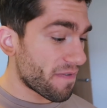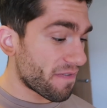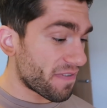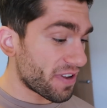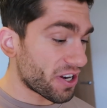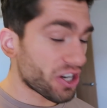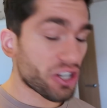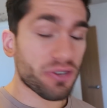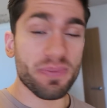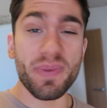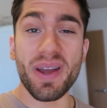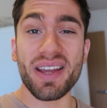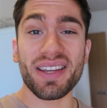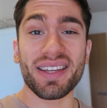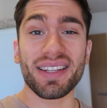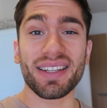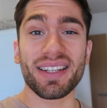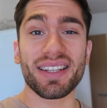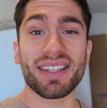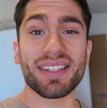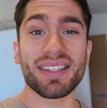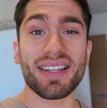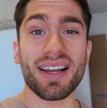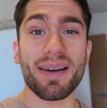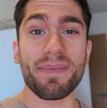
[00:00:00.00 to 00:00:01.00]
finish making
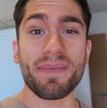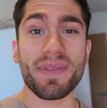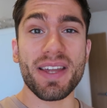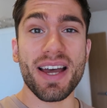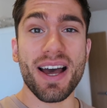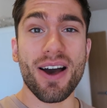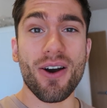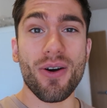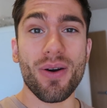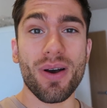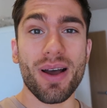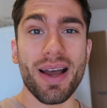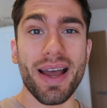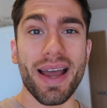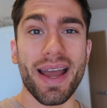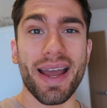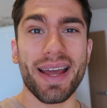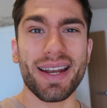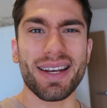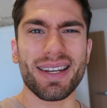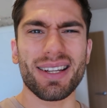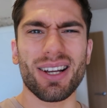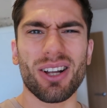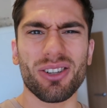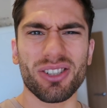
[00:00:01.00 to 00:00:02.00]
this up now,
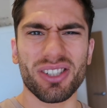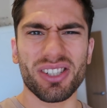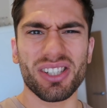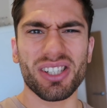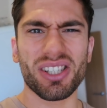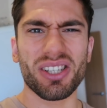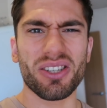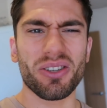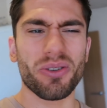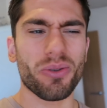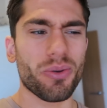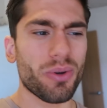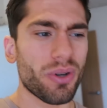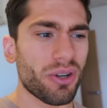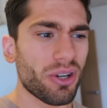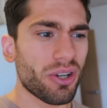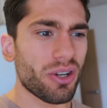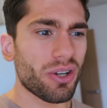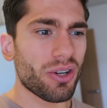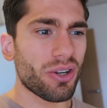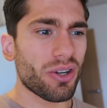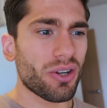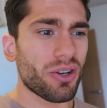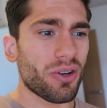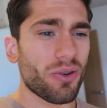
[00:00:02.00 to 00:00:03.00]
and I'll see you
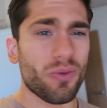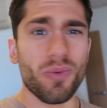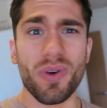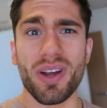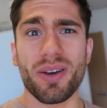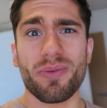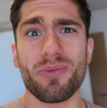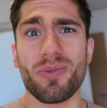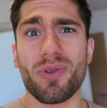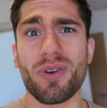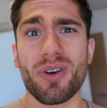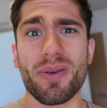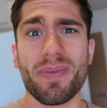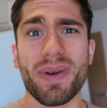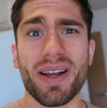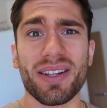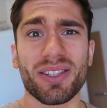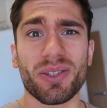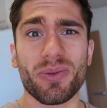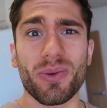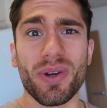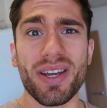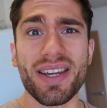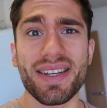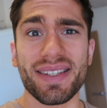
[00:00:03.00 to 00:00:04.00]
when we're about
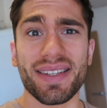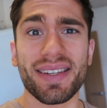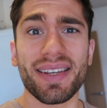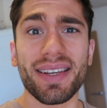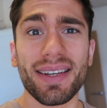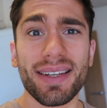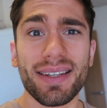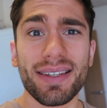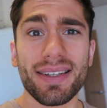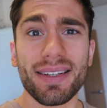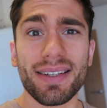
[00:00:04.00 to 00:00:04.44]
to eat.